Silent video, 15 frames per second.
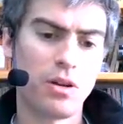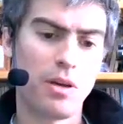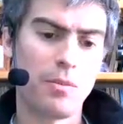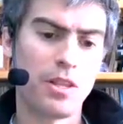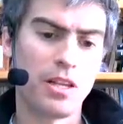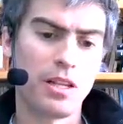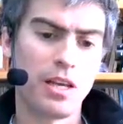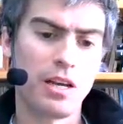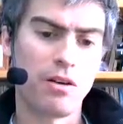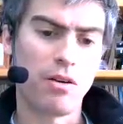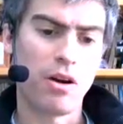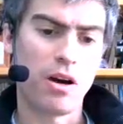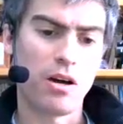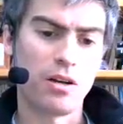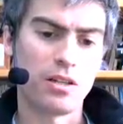but then later
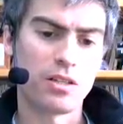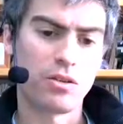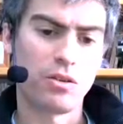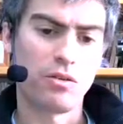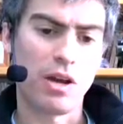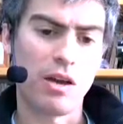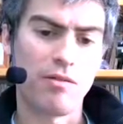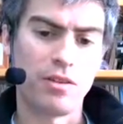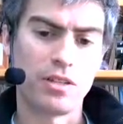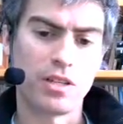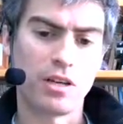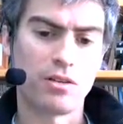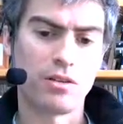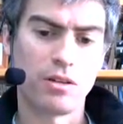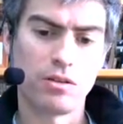on it's going to arrive on these
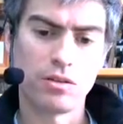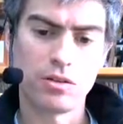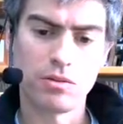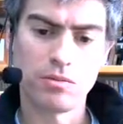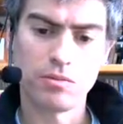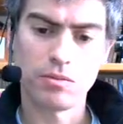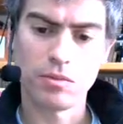other nodes.